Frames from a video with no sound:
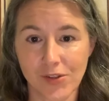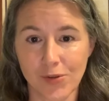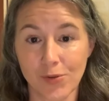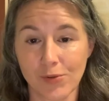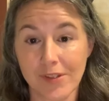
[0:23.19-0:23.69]

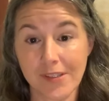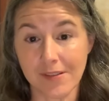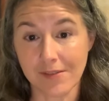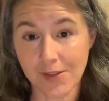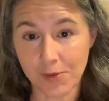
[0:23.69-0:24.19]
to
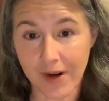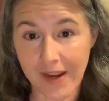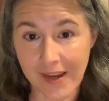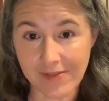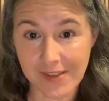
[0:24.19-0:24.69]
listen to what I
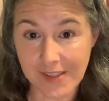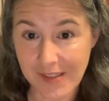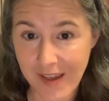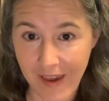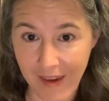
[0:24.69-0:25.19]
have to
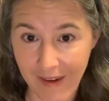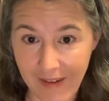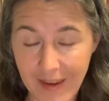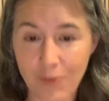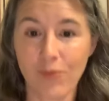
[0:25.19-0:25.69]

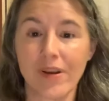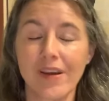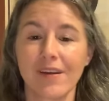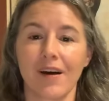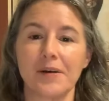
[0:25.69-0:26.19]
say when
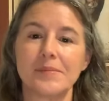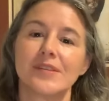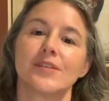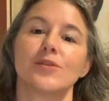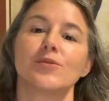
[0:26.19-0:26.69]
it
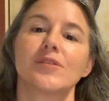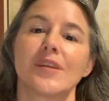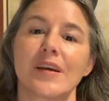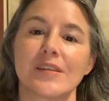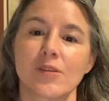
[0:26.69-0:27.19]
comes to
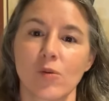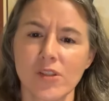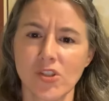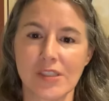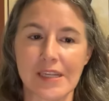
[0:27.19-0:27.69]
today's
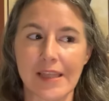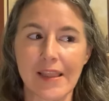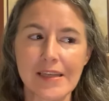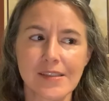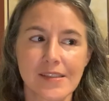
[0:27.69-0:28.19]
question. And
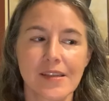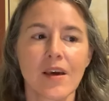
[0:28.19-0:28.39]
that's,